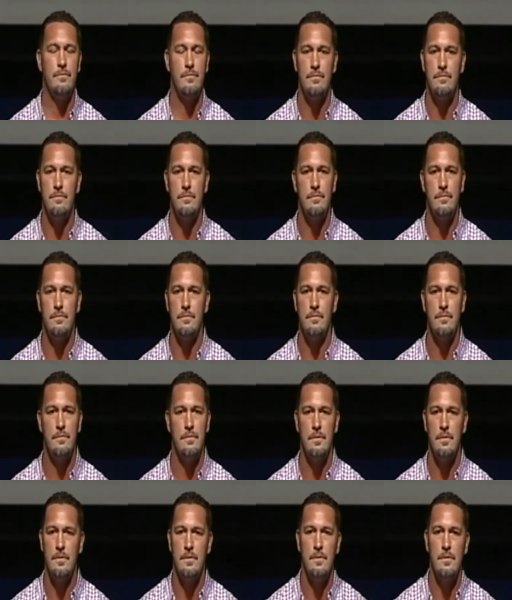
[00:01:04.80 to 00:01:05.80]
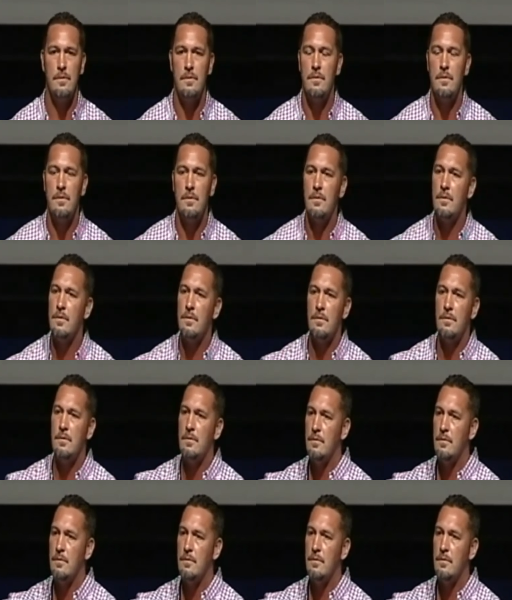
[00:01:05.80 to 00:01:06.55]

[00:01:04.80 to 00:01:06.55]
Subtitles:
Nothing is said.